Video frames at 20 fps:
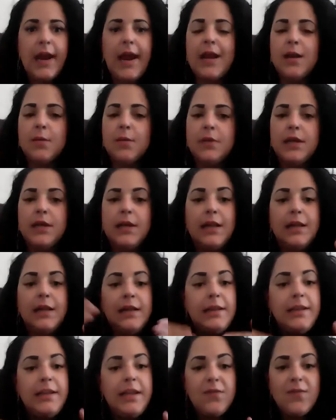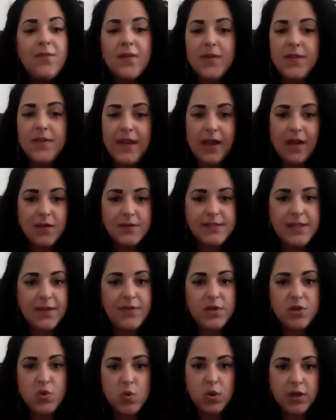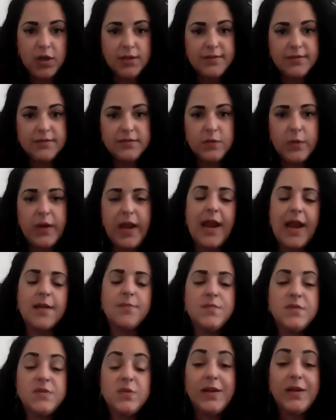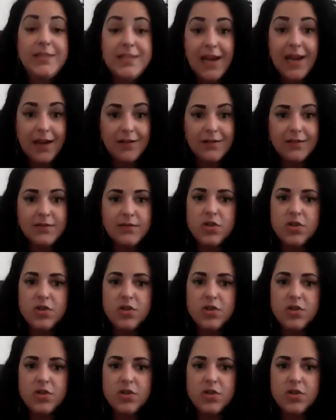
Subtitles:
And I'm going to leave everything else at the door. Okay. So I did.